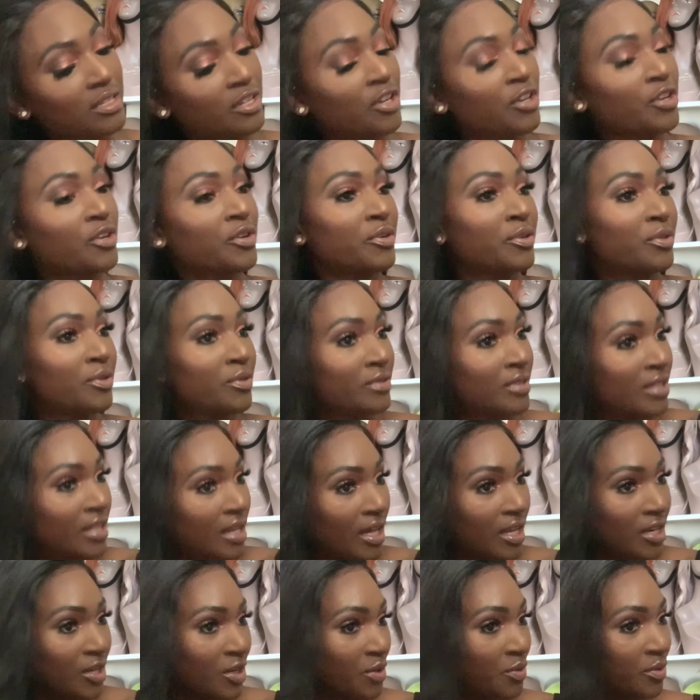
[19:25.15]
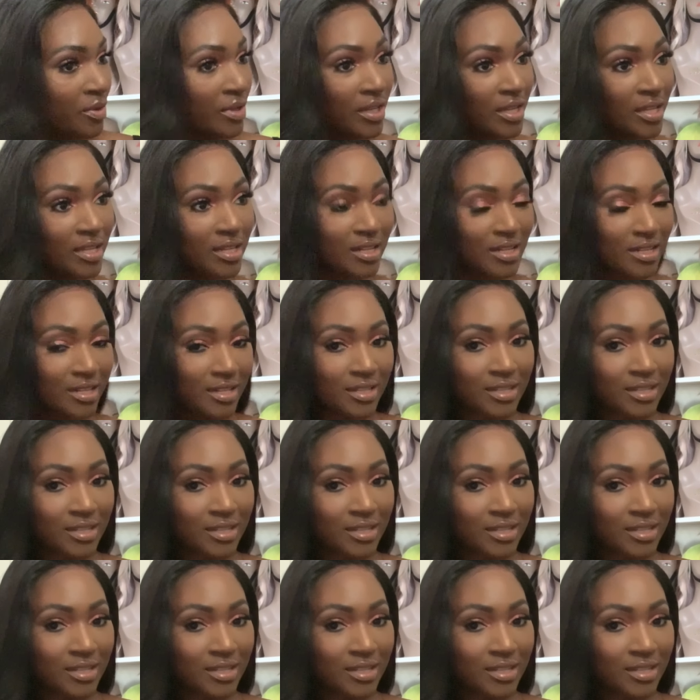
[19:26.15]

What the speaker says: curl that I know I can